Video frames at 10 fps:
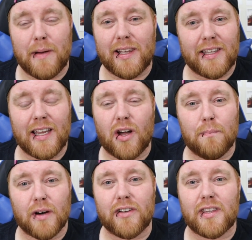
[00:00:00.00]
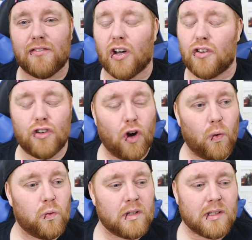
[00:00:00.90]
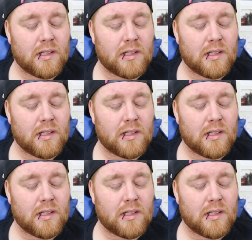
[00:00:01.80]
your belly. They're not bothered. They've got no